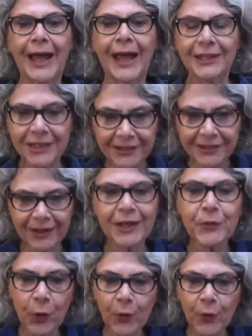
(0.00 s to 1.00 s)
And
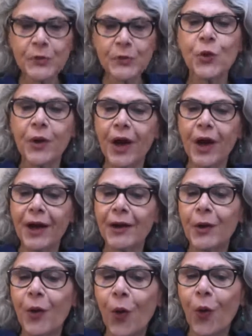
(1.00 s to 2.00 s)
it was
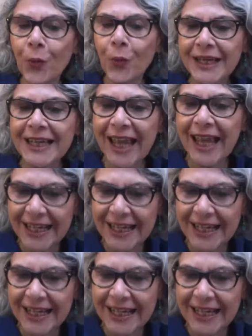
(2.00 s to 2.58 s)
only